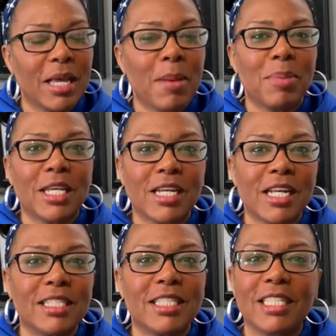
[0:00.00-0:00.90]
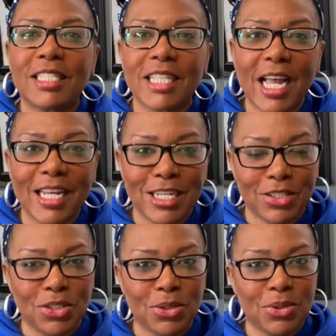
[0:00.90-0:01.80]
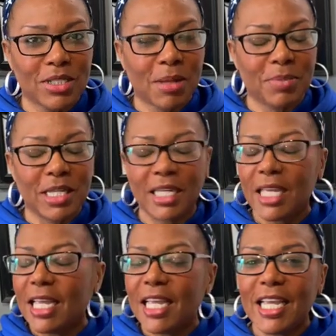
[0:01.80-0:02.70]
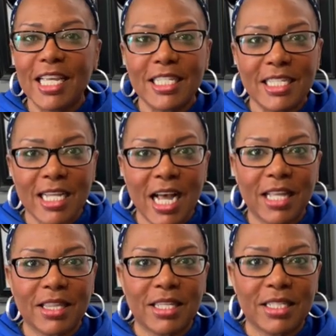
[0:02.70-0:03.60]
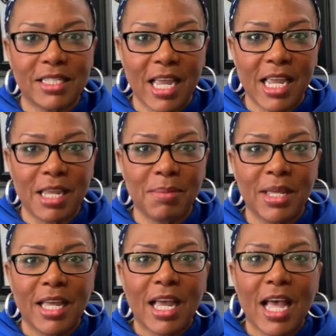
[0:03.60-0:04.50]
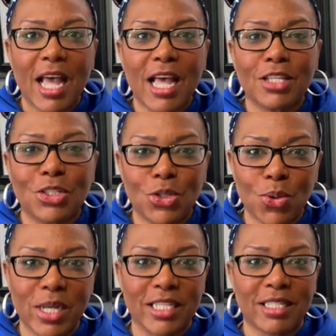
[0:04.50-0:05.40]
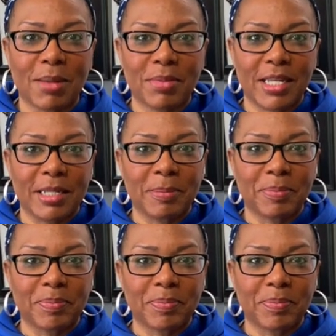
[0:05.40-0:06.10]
Because deciding to do something is not the same as doing something.